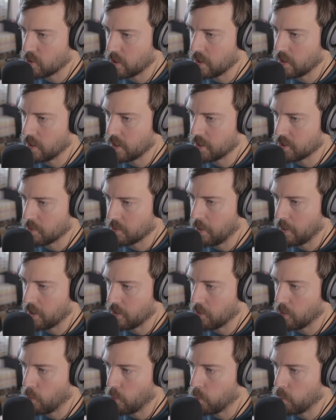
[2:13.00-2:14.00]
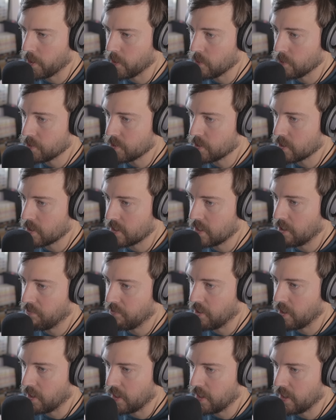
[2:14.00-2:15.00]
this Trail Hunter model. The wheels look
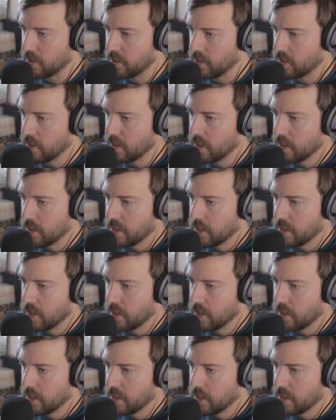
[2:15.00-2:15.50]
different here.